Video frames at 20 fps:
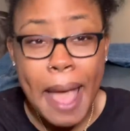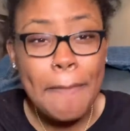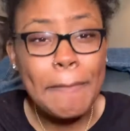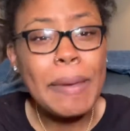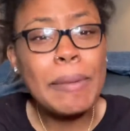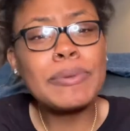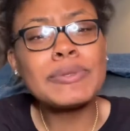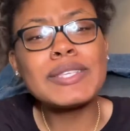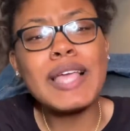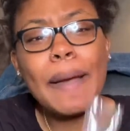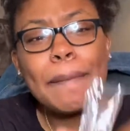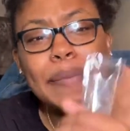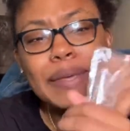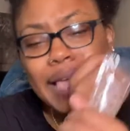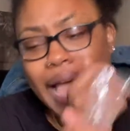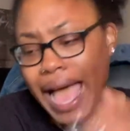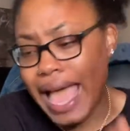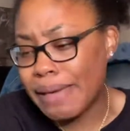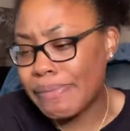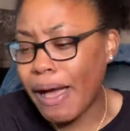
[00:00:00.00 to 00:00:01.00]
People say I be
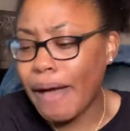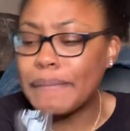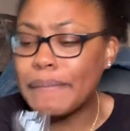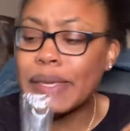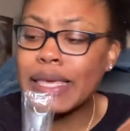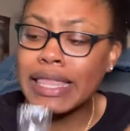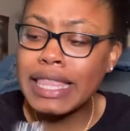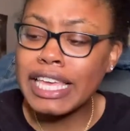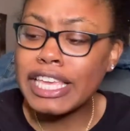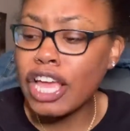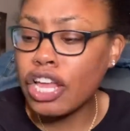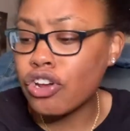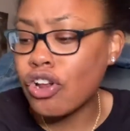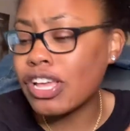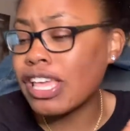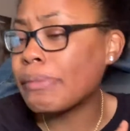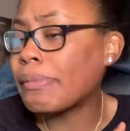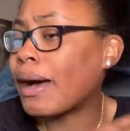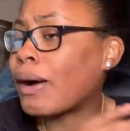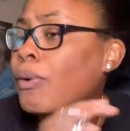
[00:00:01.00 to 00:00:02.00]
hype, I be lit. Y'all know I
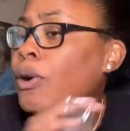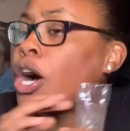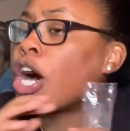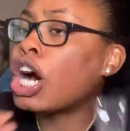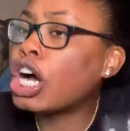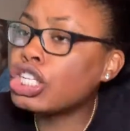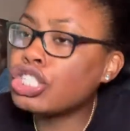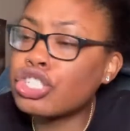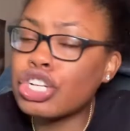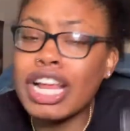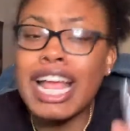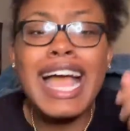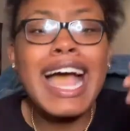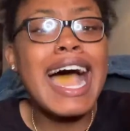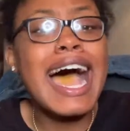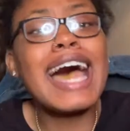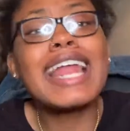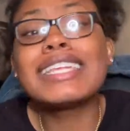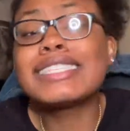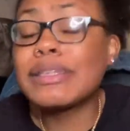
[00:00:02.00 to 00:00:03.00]
get my 100
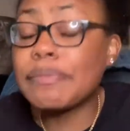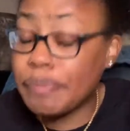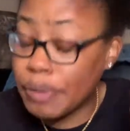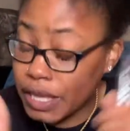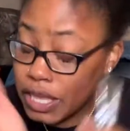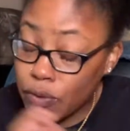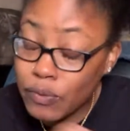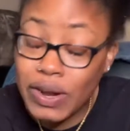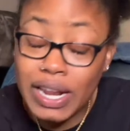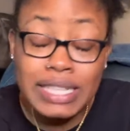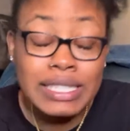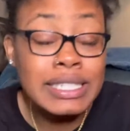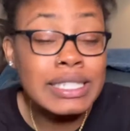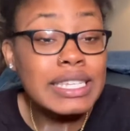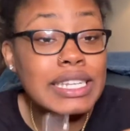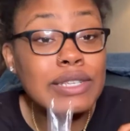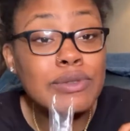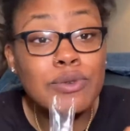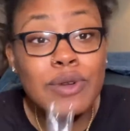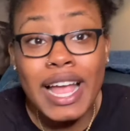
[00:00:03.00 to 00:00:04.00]
honest opinion when I listen to
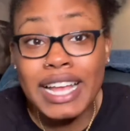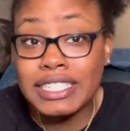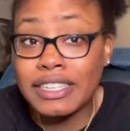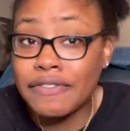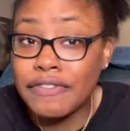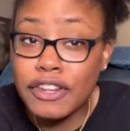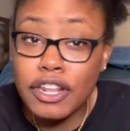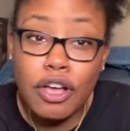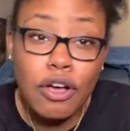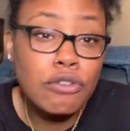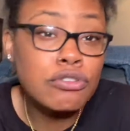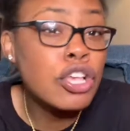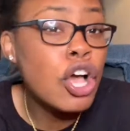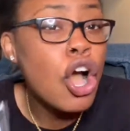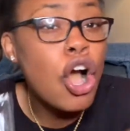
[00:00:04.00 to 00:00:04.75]
these reaction videos